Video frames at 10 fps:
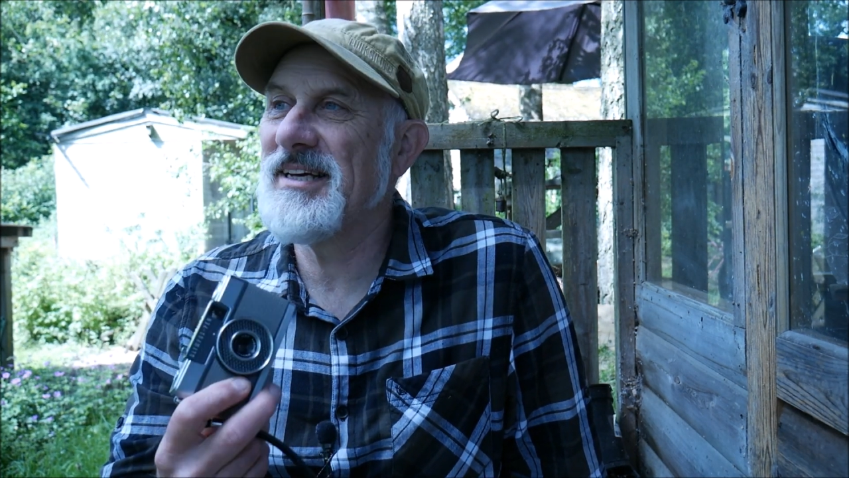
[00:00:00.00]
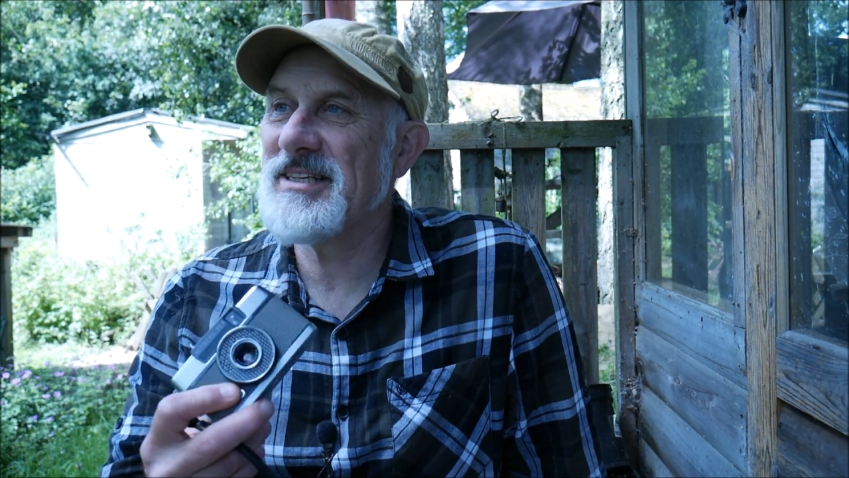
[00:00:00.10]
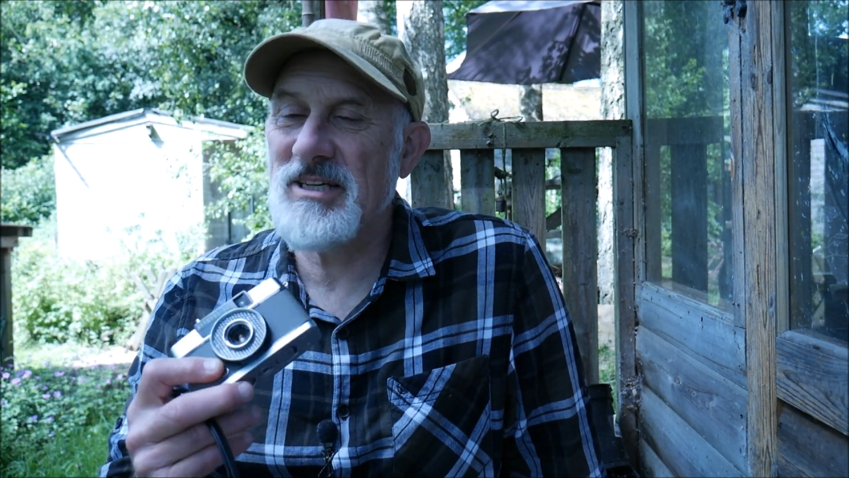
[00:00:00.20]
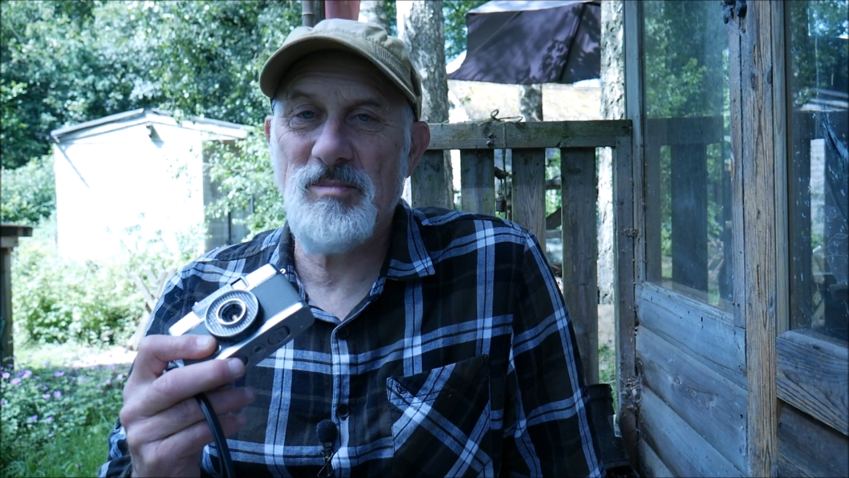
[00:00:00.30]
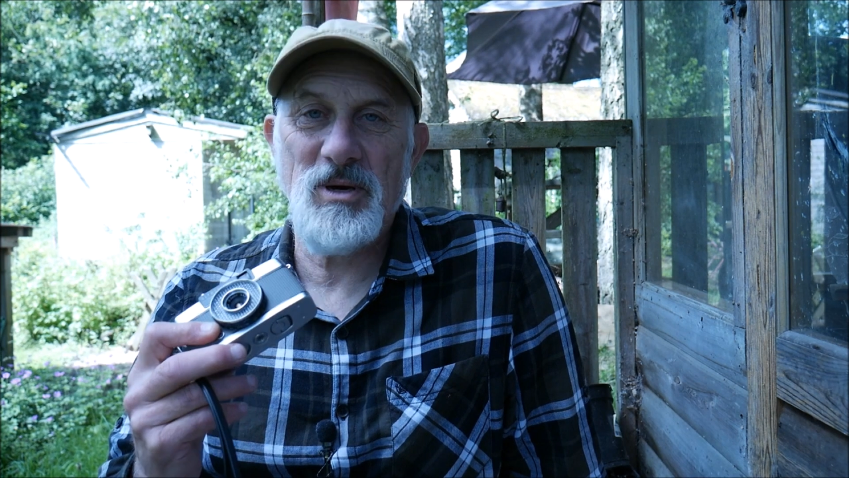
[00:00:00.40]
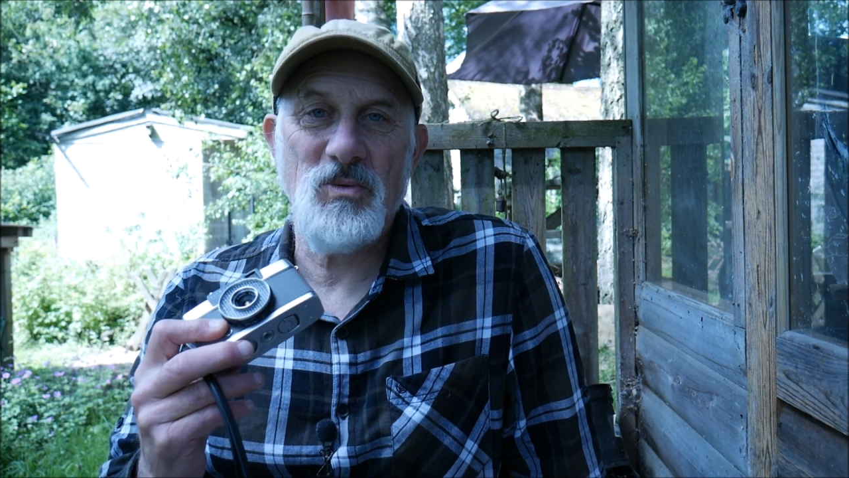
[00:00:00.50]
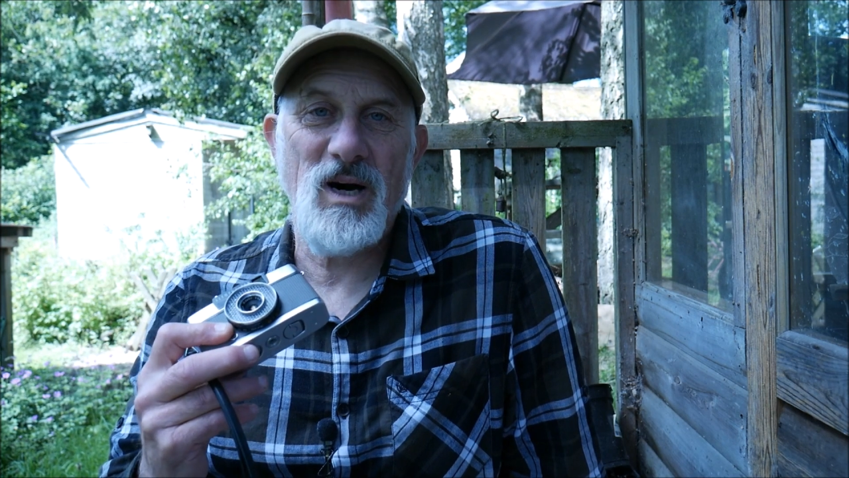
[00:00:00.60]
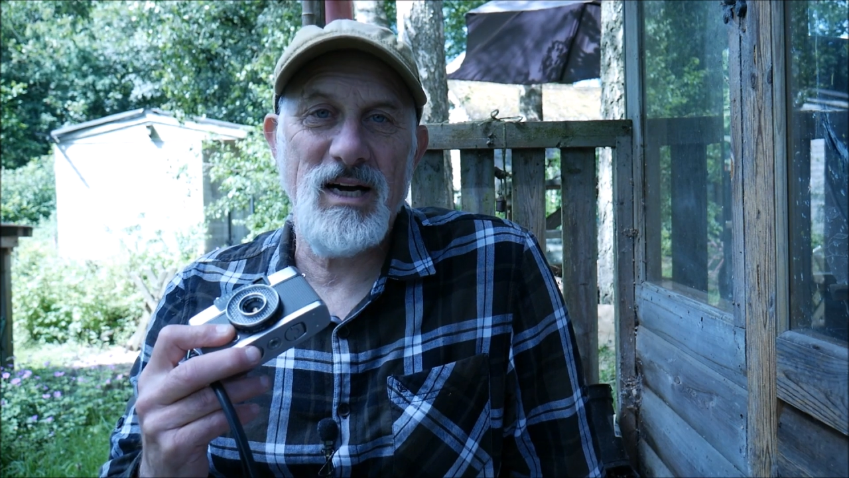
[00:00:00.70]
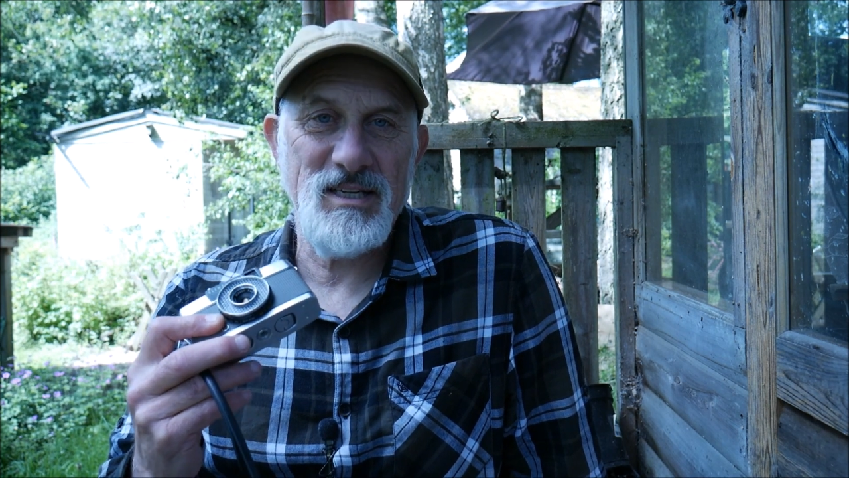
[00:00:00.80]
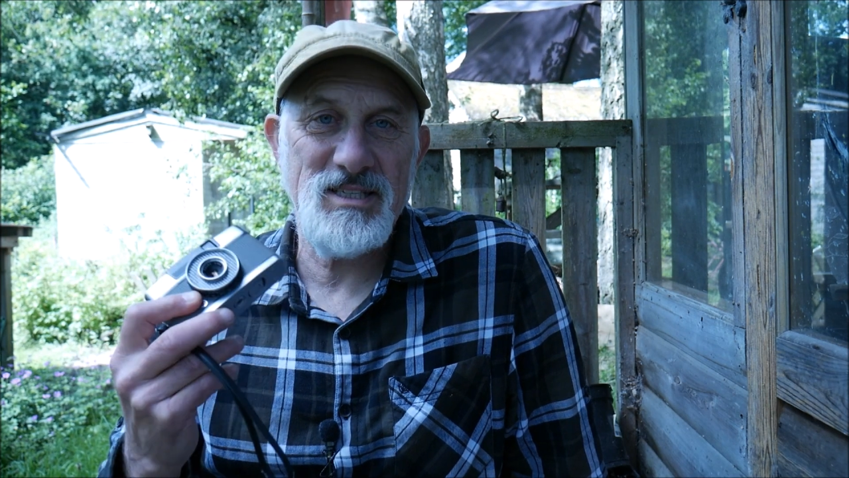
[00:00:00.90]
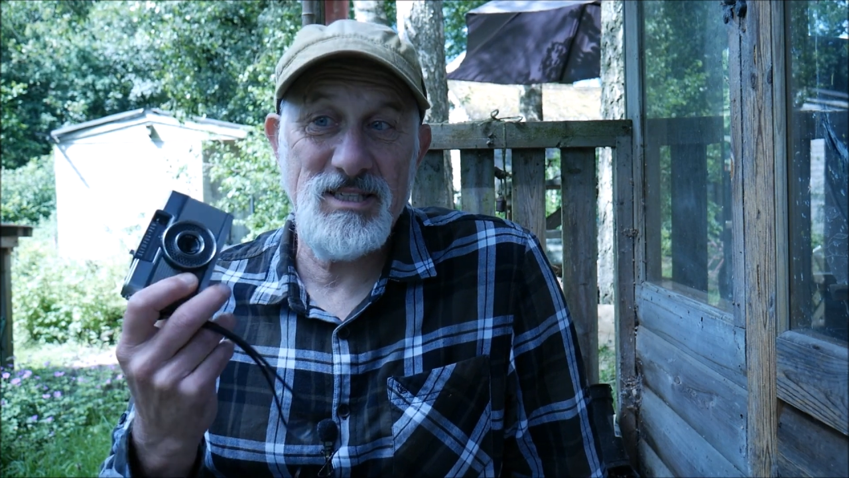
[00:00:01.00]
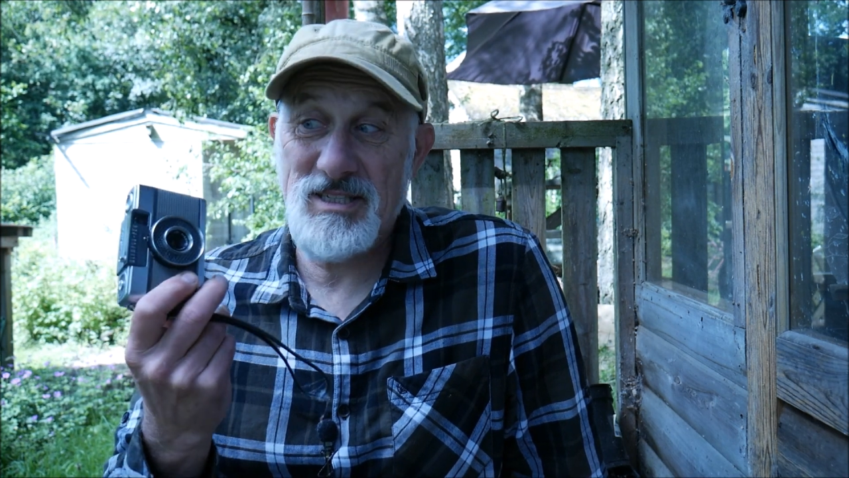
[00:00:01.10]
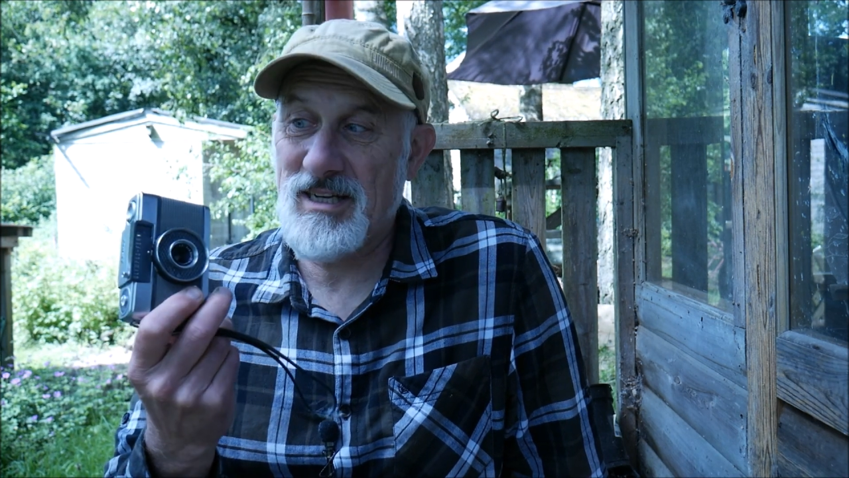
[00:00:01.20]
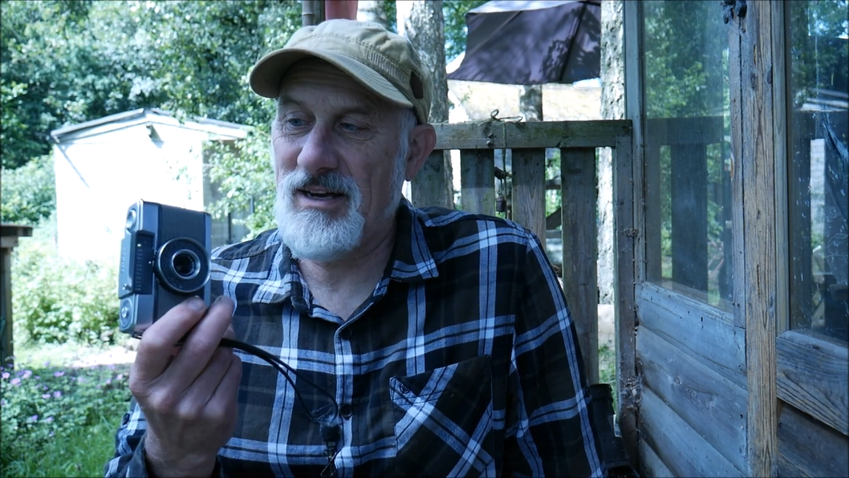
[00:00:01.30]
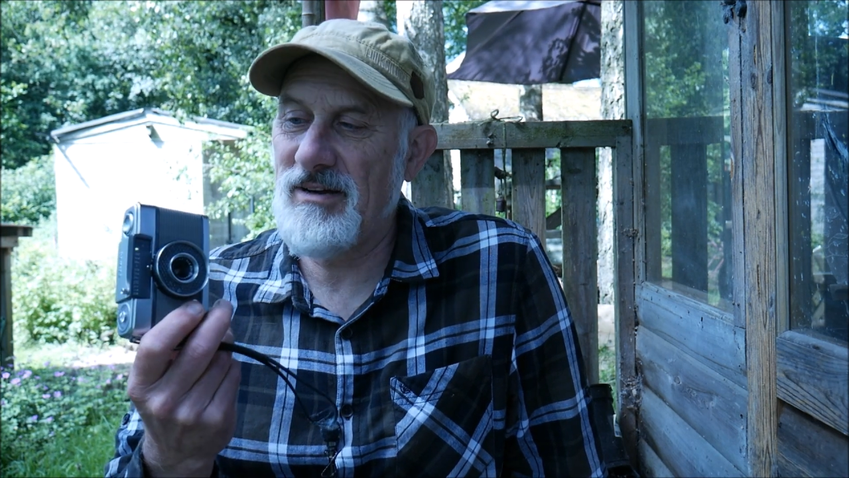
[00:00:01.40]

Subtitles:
it's going to be a while since